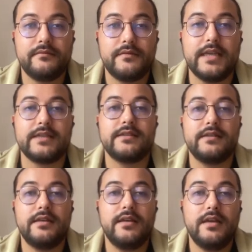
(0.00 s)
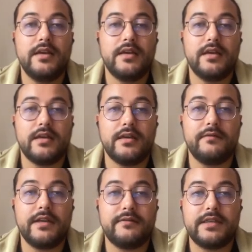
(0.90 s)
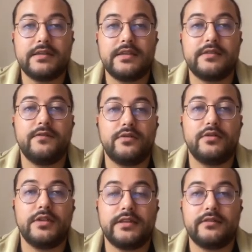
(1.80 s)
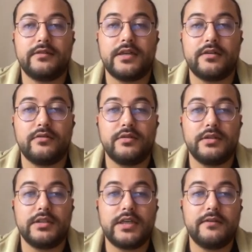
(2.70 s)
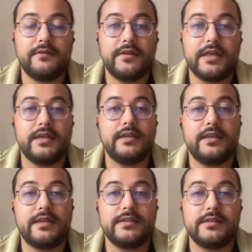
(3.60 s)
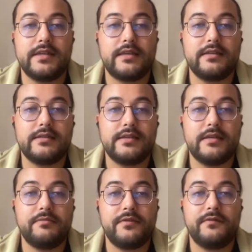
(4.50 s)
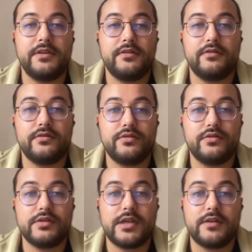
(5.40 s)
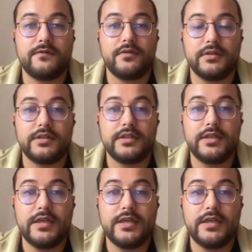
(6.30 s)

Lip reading: Yes, we have successfully connected our Google Drive, and as the second step we need to choose our folder.